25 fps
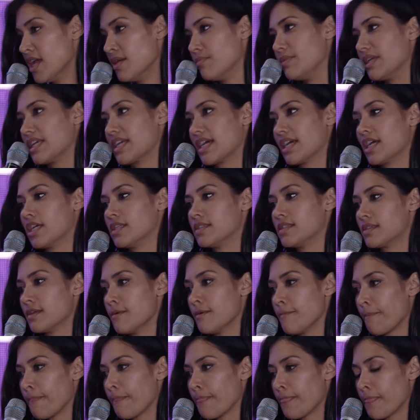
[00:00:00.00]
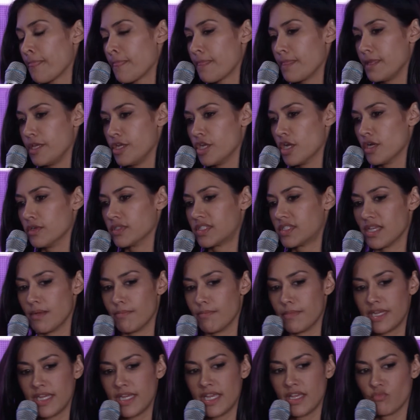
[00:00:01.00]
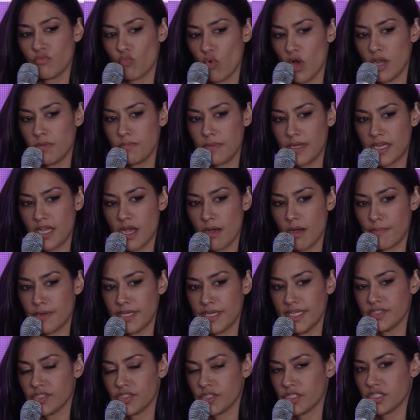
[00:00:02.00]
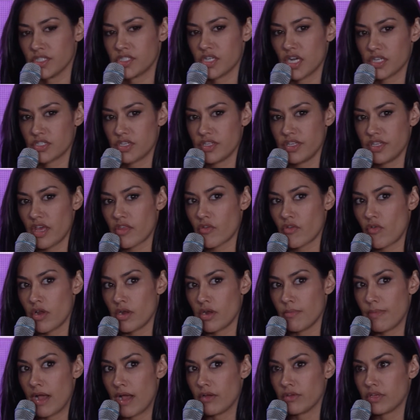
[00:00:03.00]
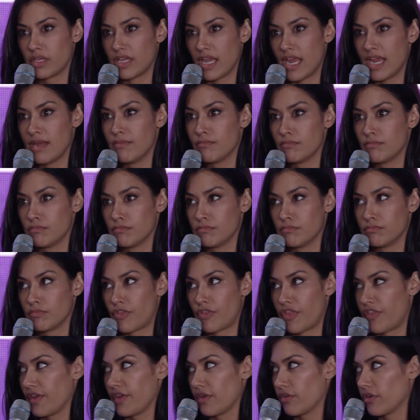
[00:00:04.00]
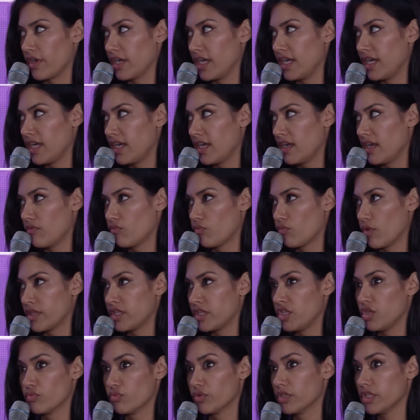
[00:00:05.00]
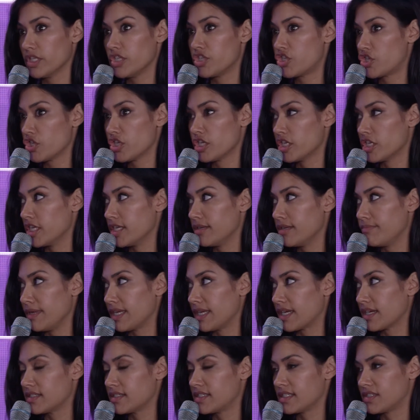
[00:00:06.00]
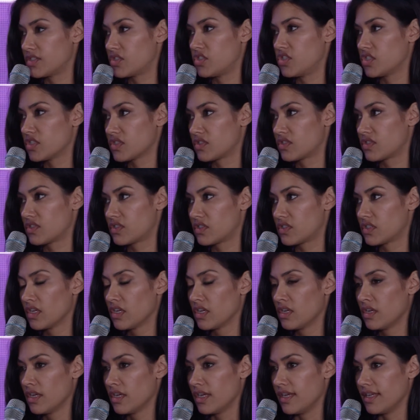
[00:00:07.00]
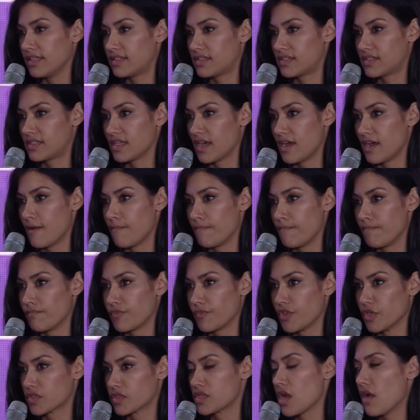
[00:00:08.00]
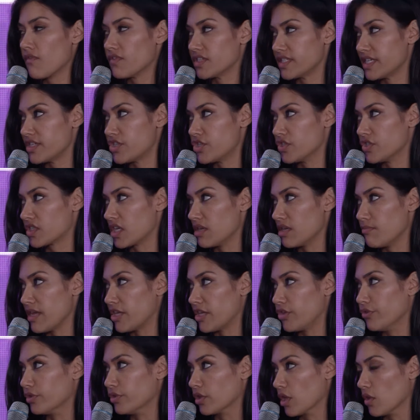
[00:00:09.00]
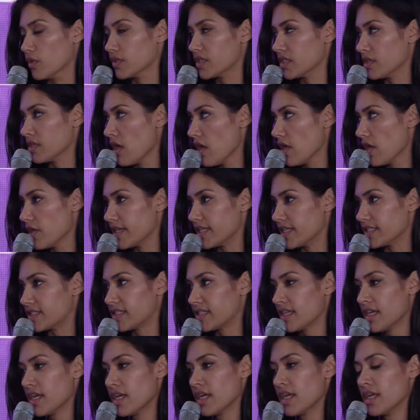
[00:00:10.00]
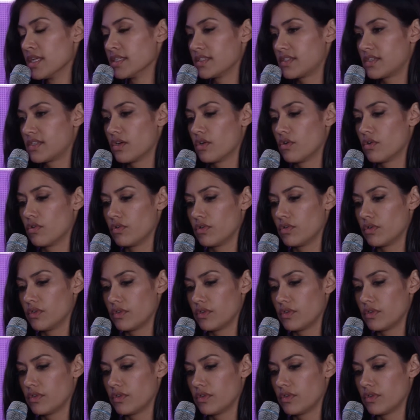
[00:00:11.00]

because, you know, somebody at one big company isn't going to talk to the other one about game theory when you really should, because those conversations can make you grow as an artist. So